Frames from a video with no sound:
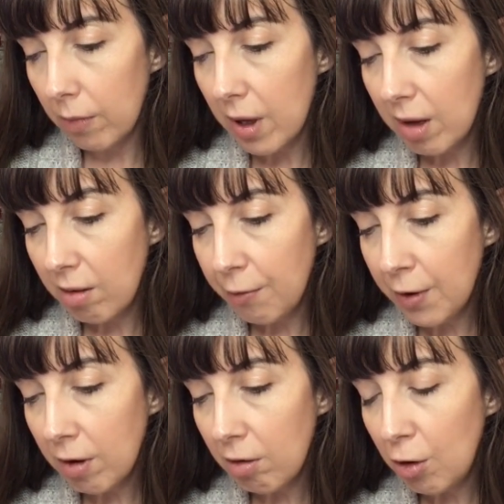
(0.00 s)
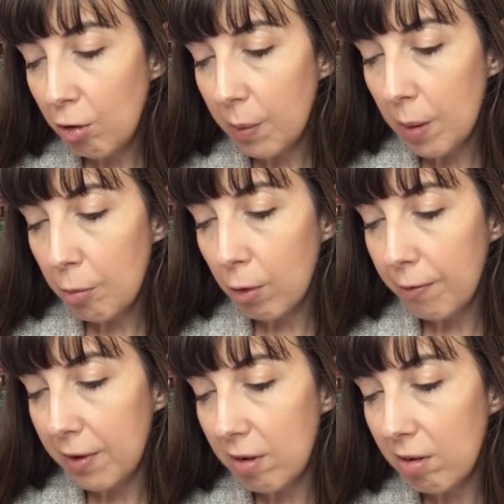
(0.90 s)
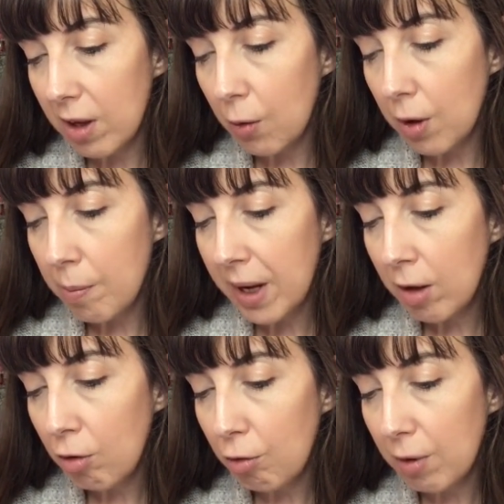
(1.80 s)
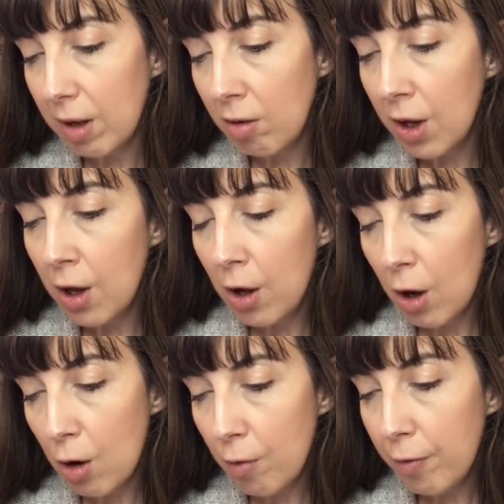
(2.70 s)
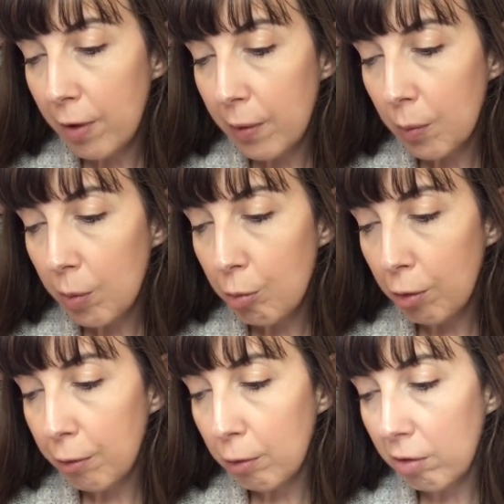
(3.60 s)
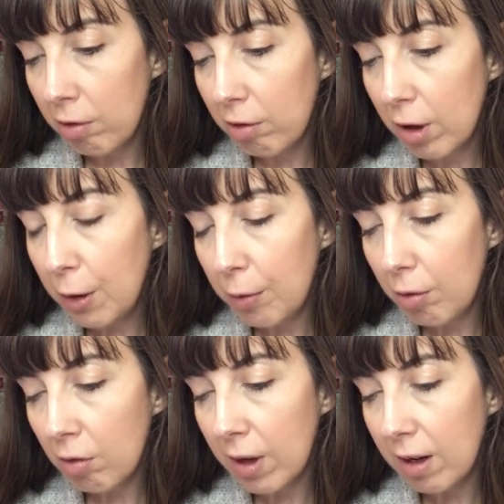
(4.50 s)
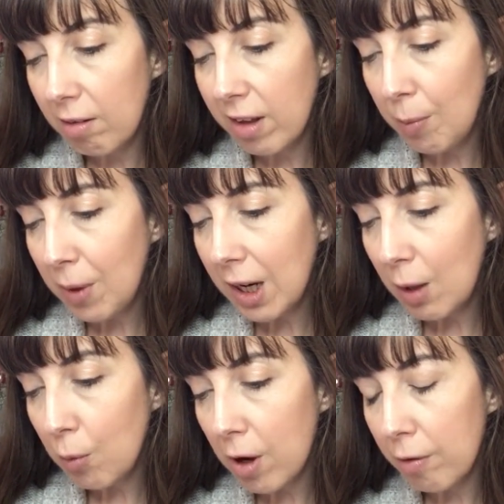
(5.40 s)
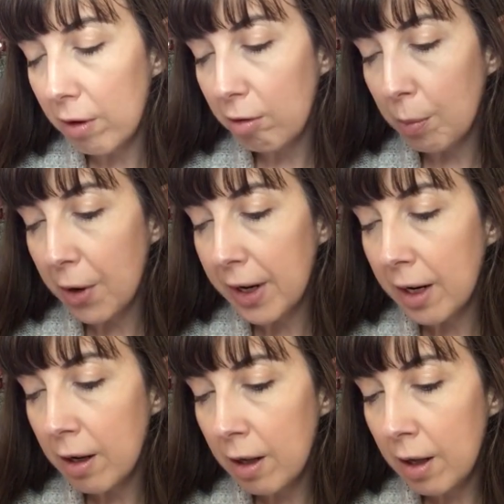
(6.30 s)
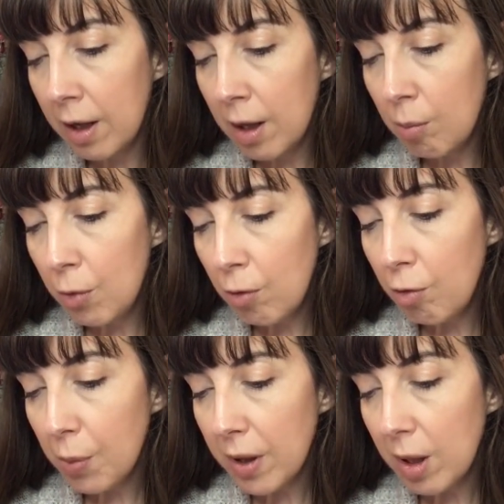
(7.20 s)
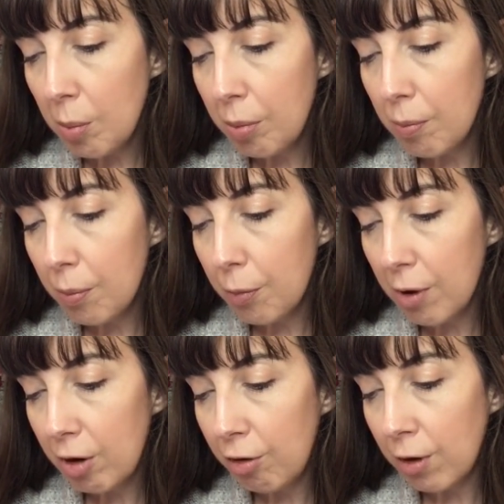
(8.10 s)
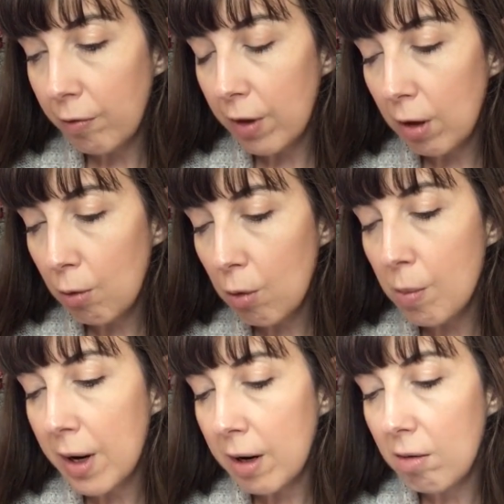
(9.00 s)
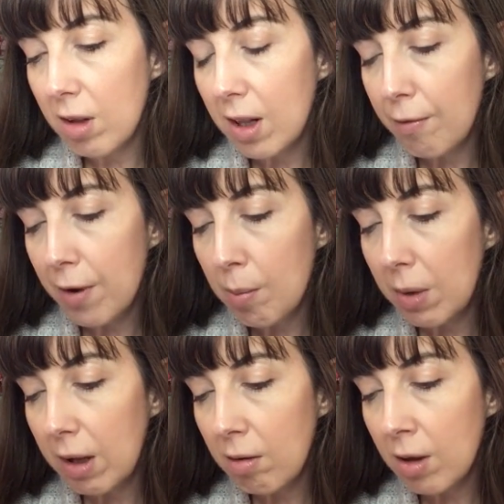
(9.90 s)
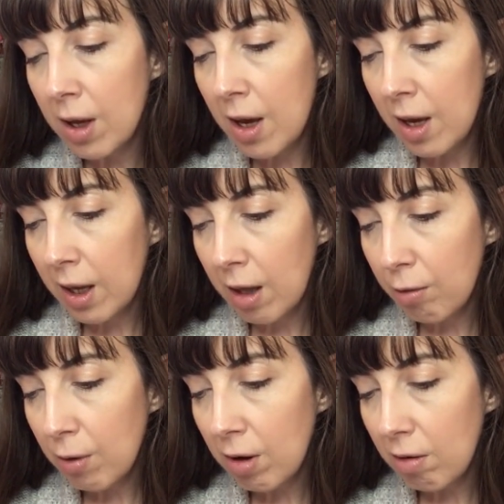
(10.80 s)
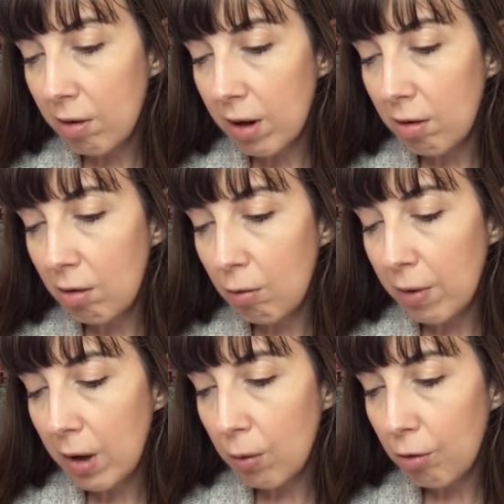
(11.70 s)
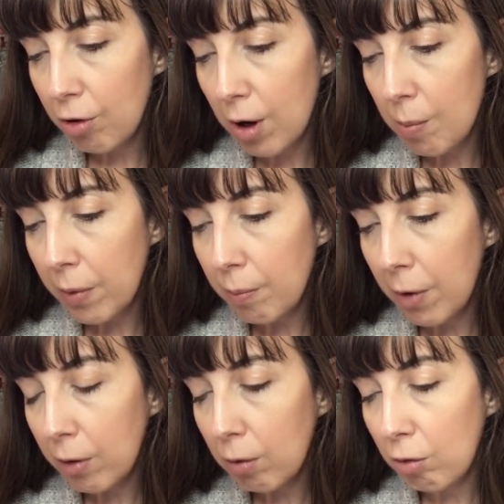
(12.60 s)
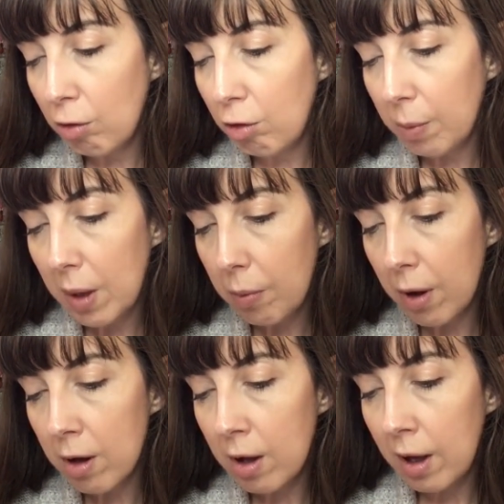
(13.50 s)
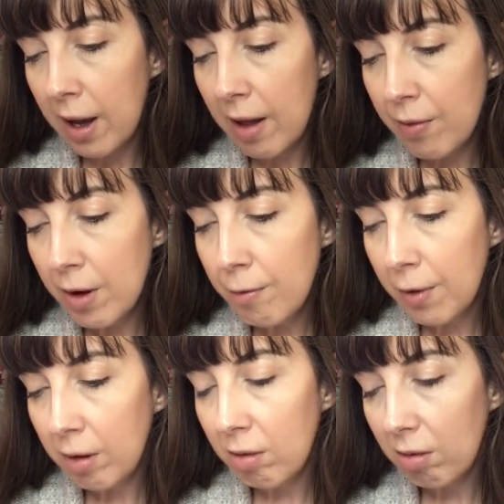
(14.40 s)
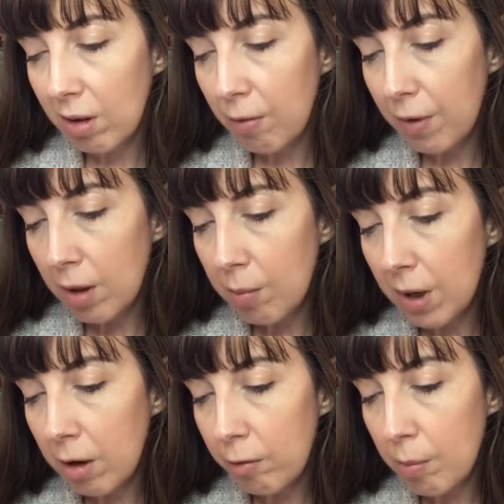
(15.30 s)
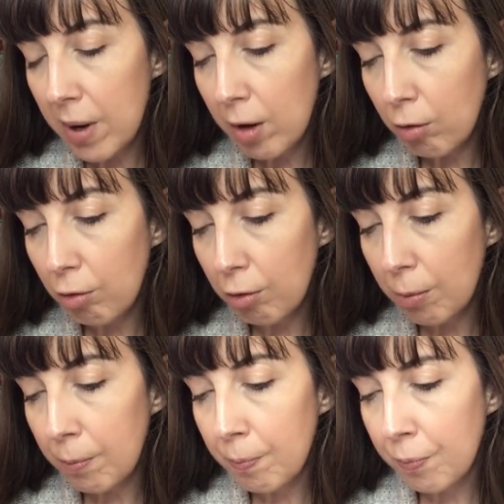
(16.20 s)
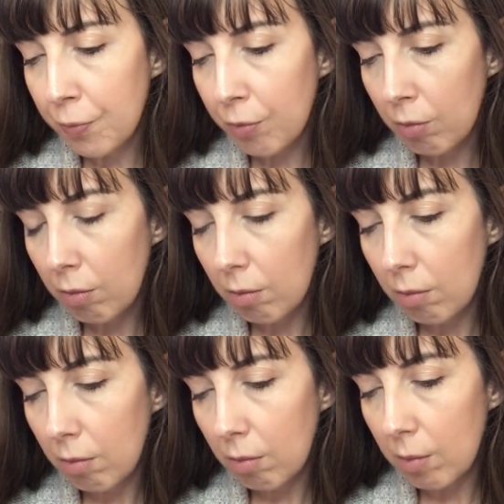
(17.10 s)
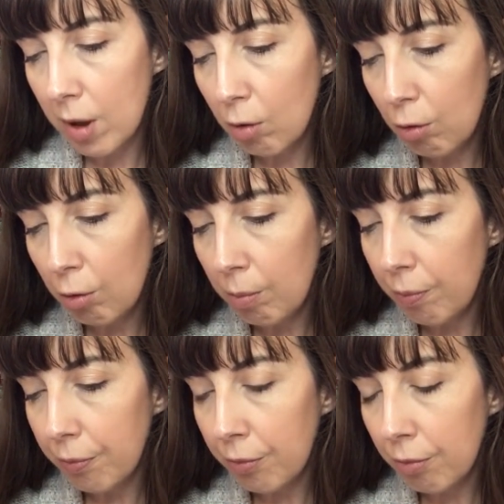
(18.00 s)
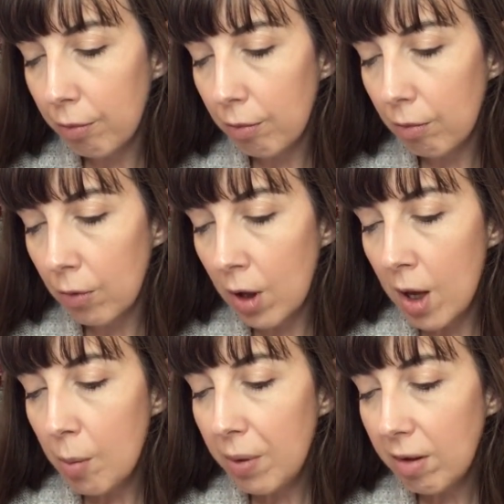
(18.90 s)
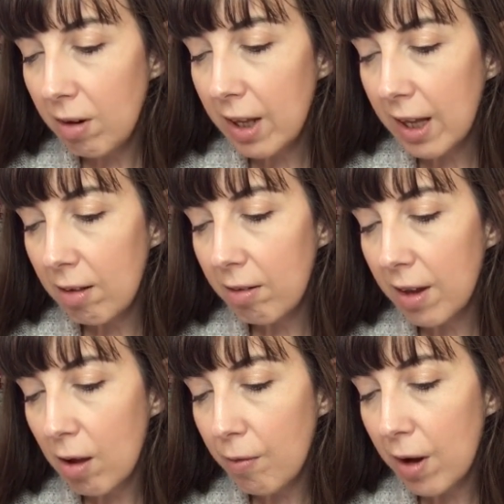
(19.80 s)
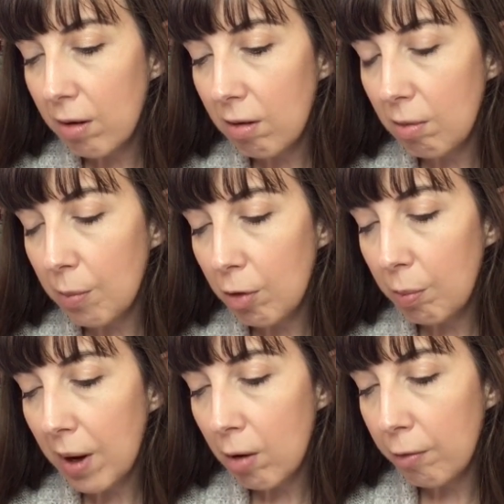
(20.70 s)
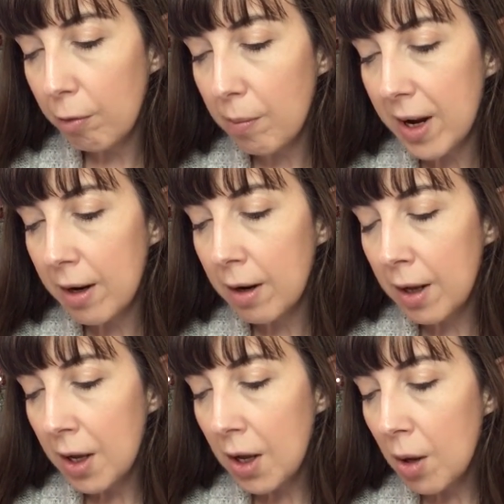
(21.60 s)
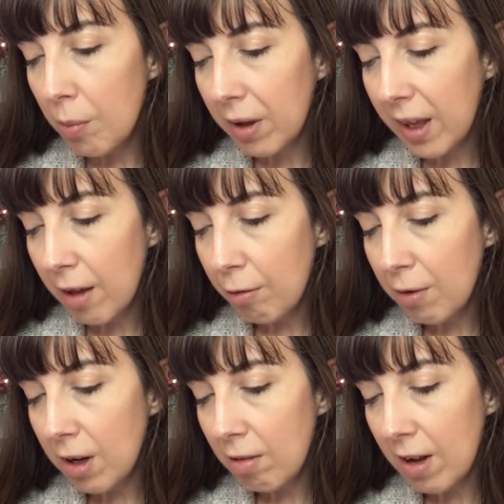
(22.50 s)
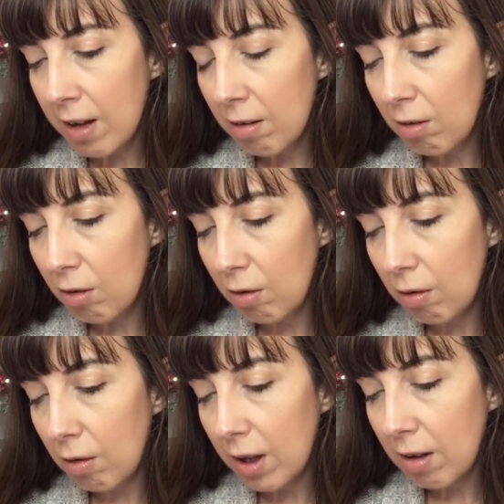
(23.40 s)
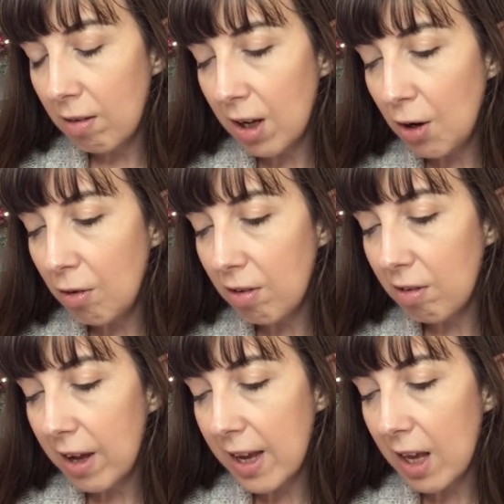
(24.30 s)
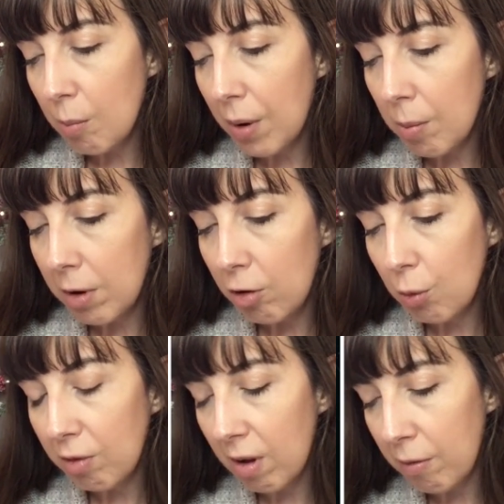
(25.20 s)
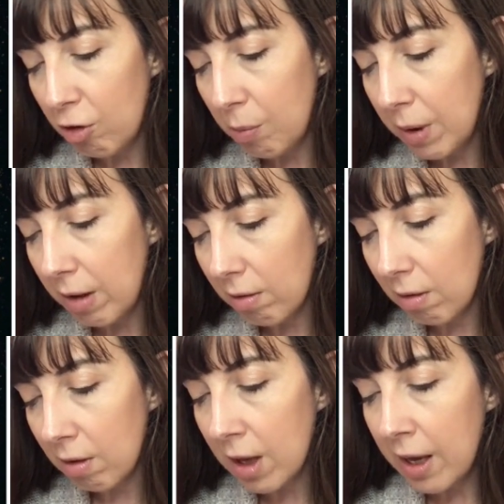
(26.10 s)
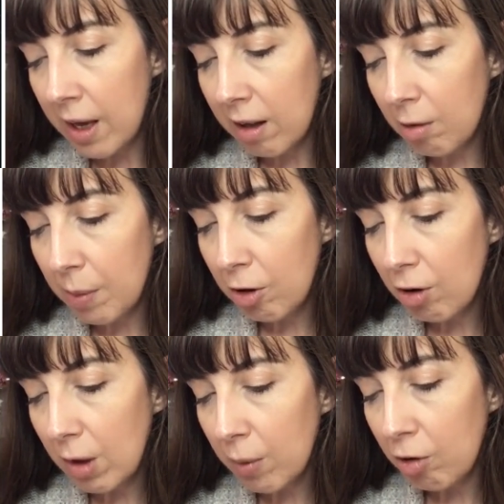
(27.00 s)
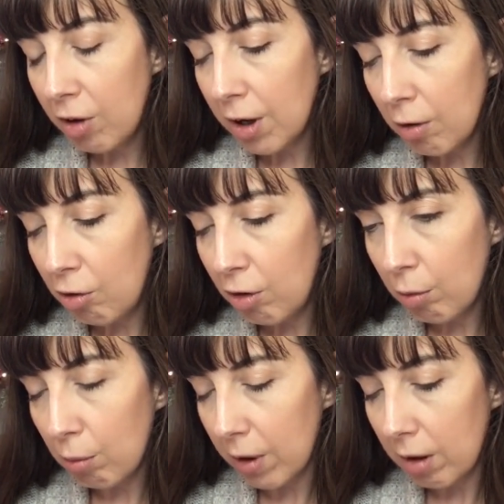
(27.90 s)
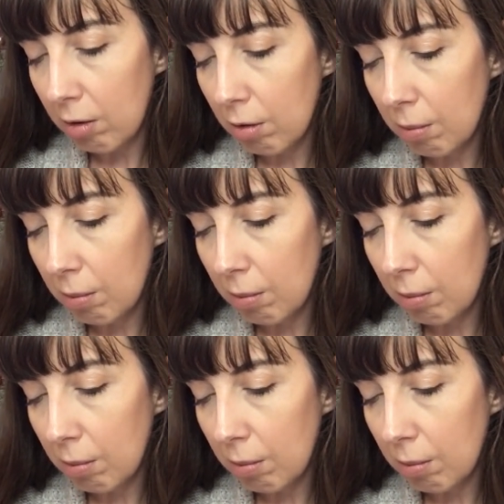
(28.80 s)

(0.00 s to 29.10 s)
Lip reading: a defunct newspaper office on a main street overflowing with brothels and saloons, and a seemingly worthless mine. Moved by the oppression of the local miners and their families, Catherine decides to relaunch her uncle's newspaper, and then finds herself in the middle of a maelstrom. Maelstrom? Pitted against Calvada's most powerful men. But Catherine intends to continue to say and publish whatever she pleases, especially when she knows she's right.